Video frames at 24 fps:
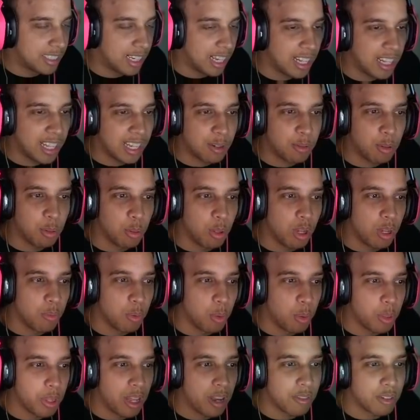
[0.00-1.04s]
Kind of like, will, will
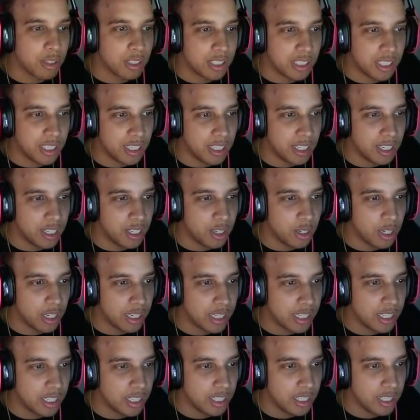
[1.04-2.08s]
we ever see a, you know, like
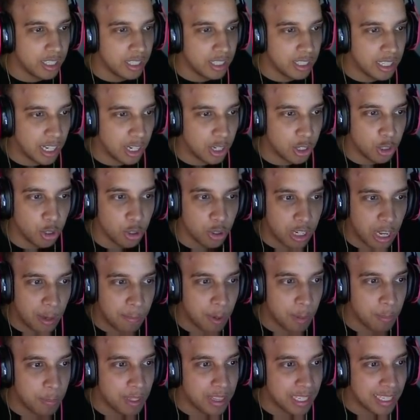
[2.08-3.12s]
a like a girl
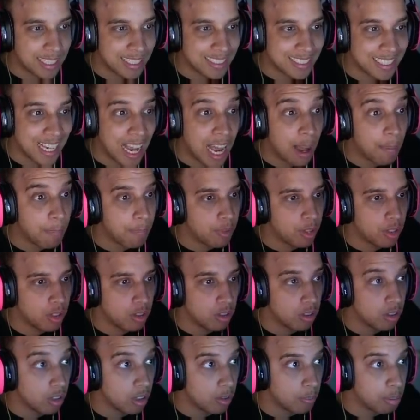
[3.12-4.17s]
gamer be like a top
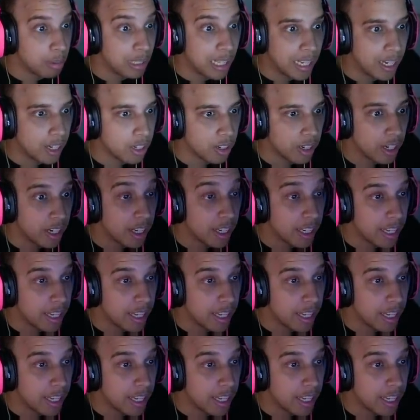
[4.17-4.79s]
player in a